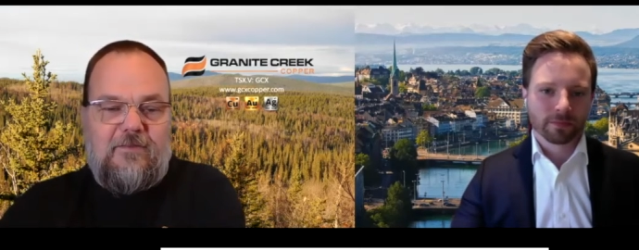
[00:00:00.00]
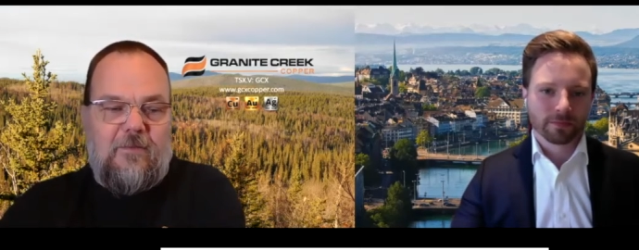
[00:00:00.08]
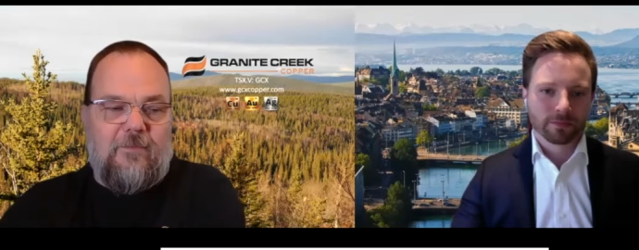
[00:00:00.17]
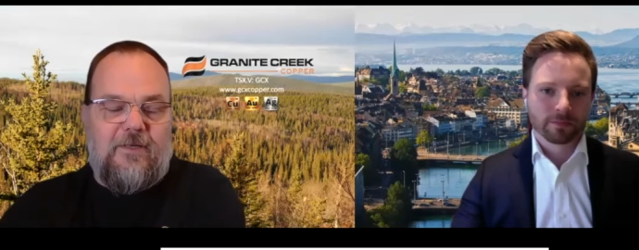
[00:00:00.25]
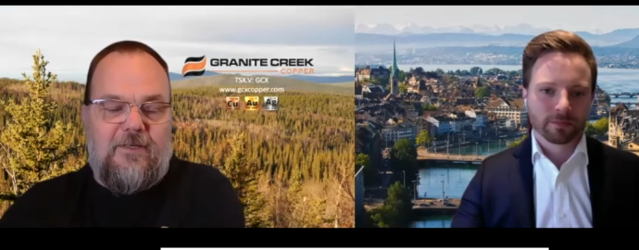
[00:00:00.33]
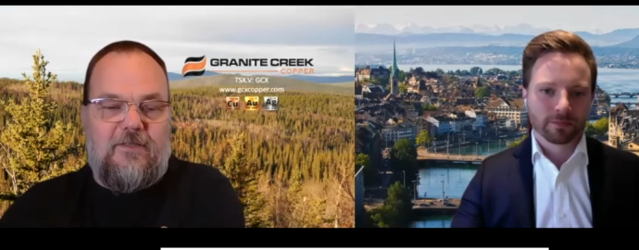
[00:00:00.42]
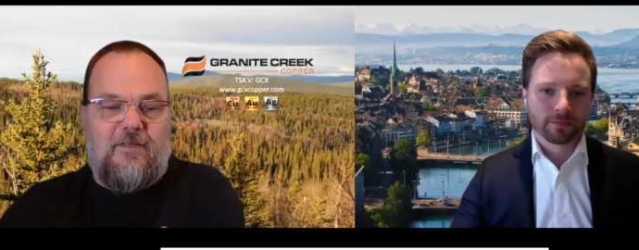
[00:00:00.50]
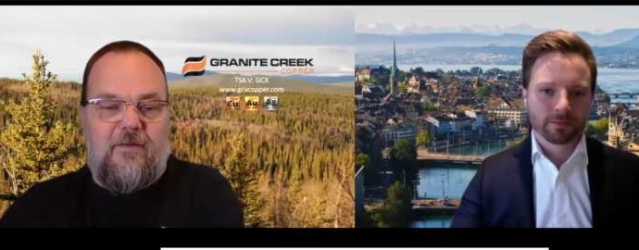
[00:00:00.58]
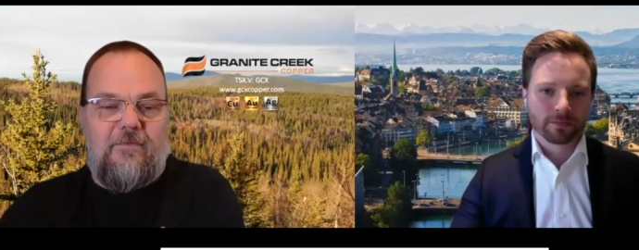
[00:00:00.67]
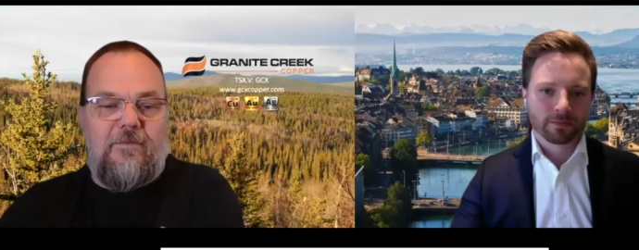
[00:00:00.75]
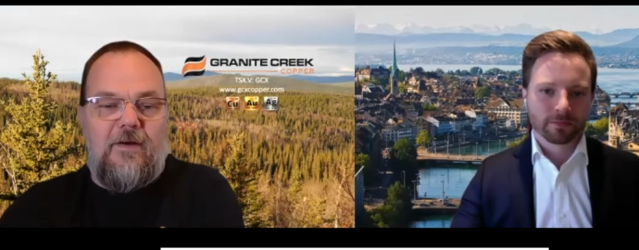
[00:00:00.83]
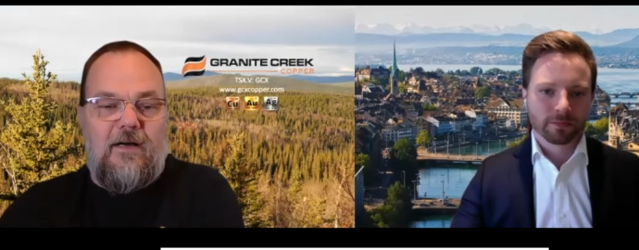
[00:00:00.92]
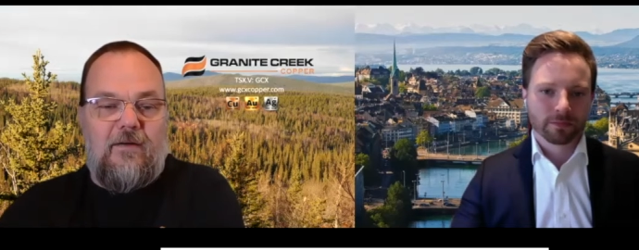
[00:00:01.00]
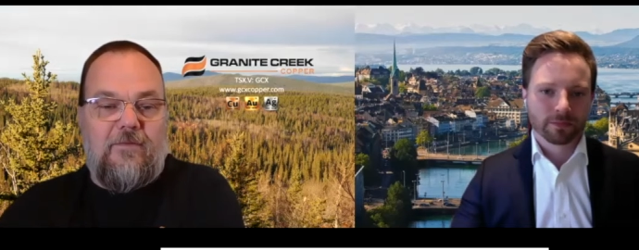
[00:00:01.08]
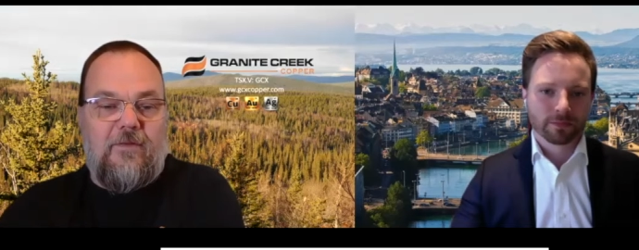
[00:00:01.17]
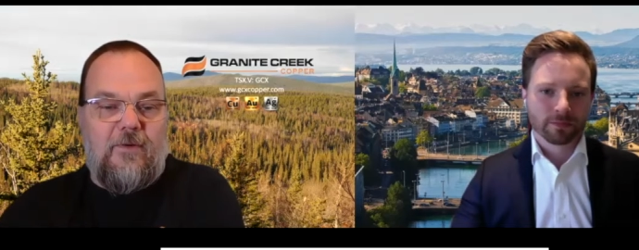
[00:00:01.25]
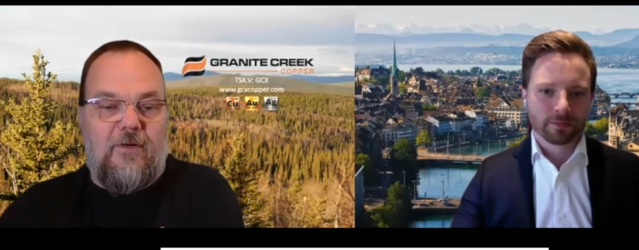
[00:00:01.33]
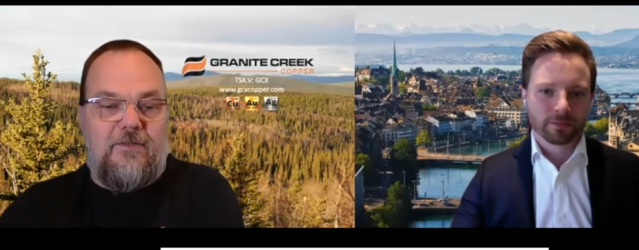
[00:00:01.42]
Speaker 1: completion of of the
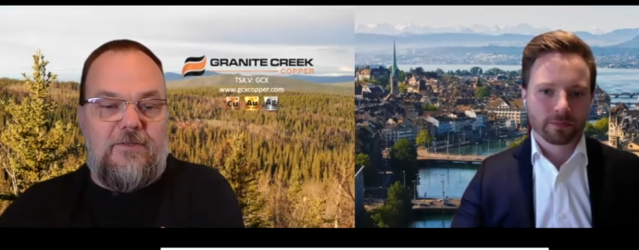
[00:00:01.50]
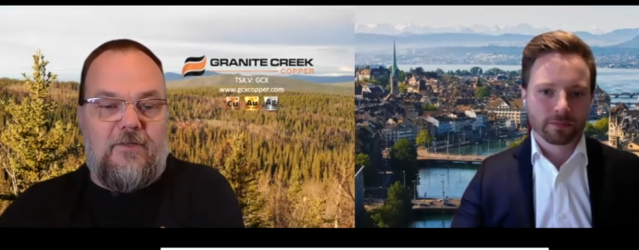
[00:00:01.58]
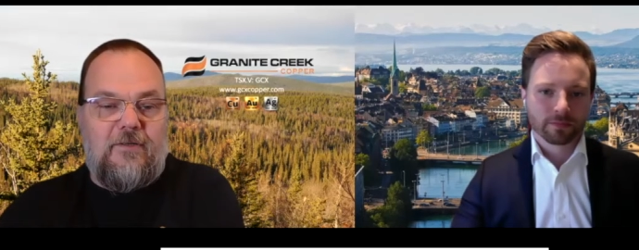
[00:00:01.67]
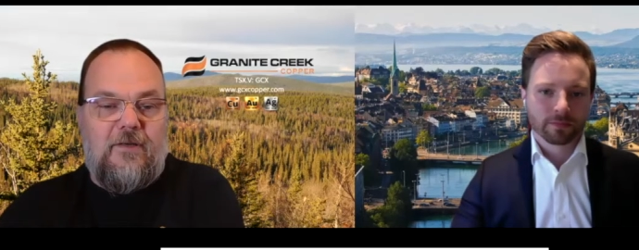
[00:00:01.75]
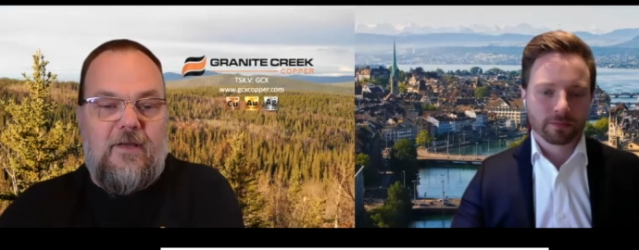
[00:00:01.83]
merger,